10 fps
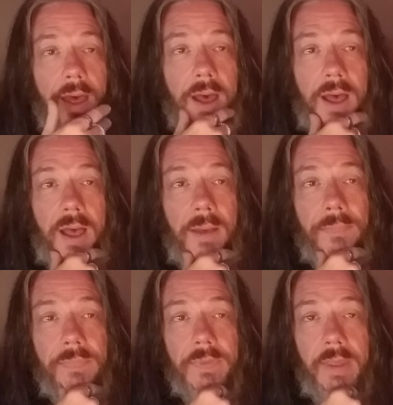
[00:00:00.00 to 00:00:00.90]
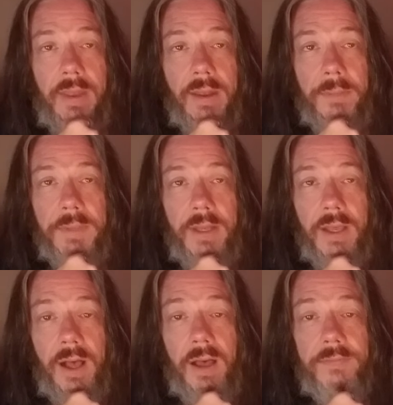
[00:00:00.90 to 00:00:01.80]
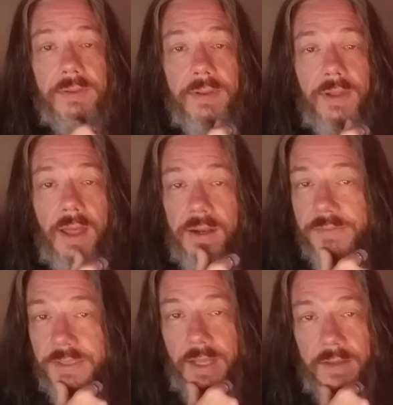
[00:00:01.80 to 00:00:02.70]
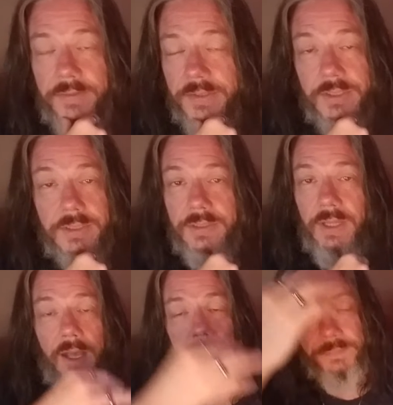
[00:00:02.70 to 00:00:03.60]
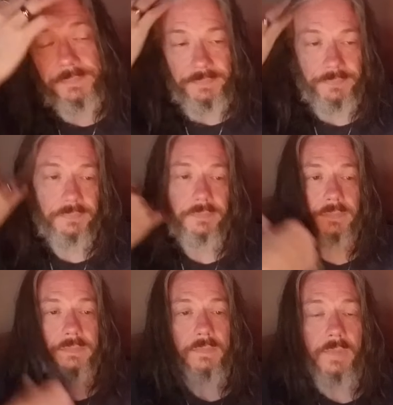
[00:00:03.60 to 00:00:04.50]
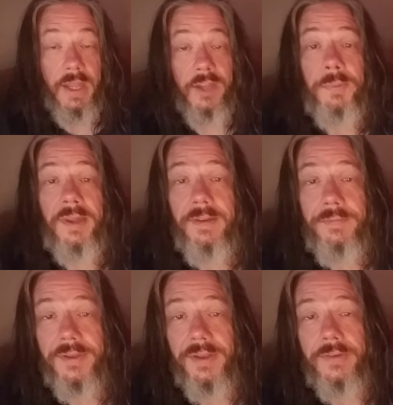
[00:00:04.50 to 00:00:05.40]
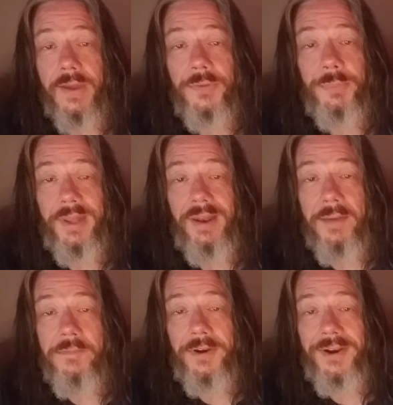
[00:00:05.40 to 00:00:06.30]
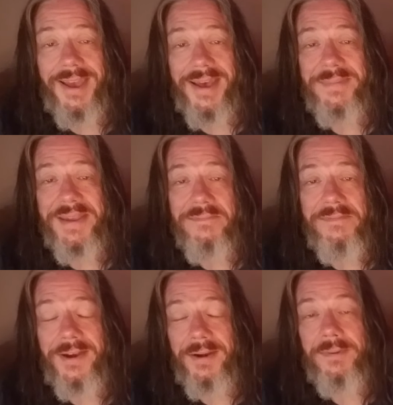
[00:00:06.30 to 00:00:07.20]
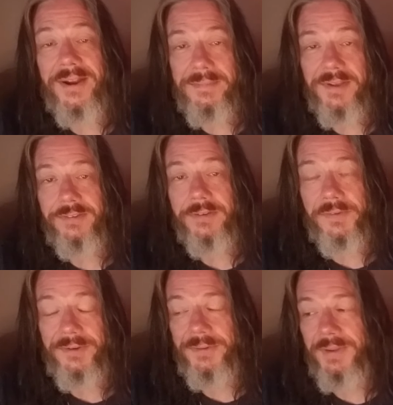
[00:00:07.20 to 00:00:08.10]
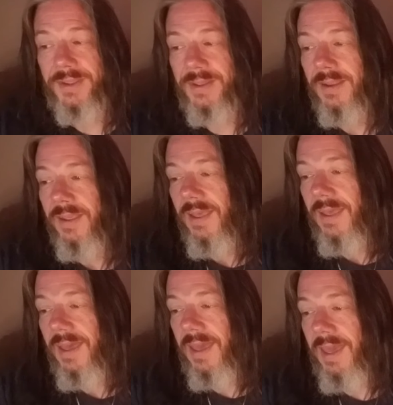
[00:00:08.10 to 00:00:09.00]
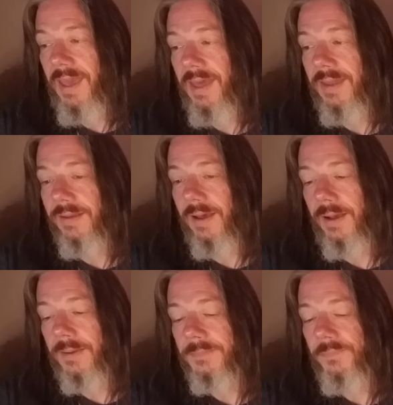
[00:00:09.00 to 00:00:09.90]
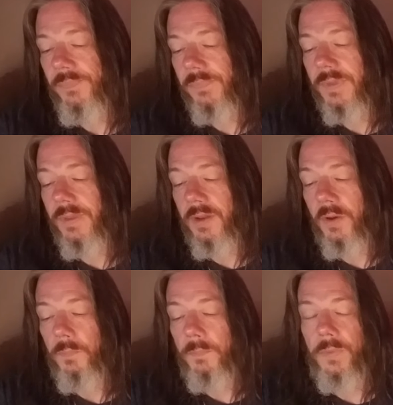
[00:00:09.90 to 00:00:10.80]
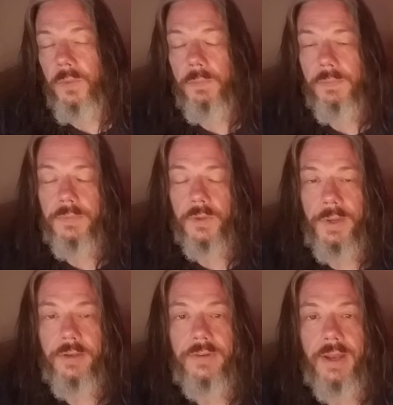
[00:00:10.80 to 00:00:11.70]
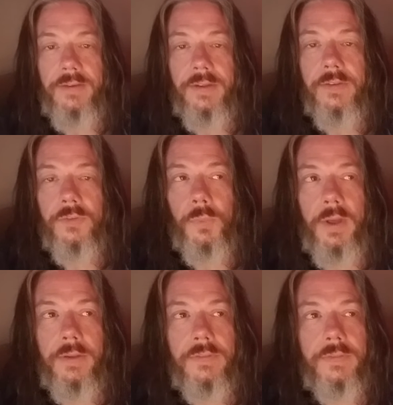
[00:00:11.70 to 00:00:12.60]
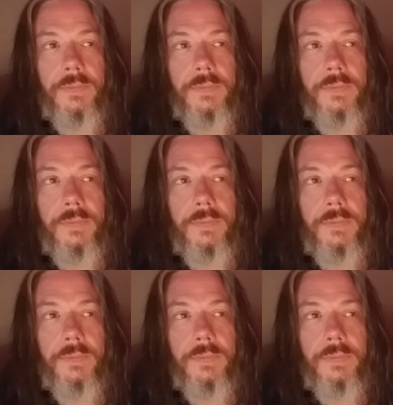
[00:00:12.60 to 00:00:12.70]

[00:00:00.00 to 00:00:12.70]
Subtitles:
and I'm getting off a lot of stuff. It's just it's been difficult at times, but I'm very happy. I'm very proud of myself for doing it, and you know the reason I did this was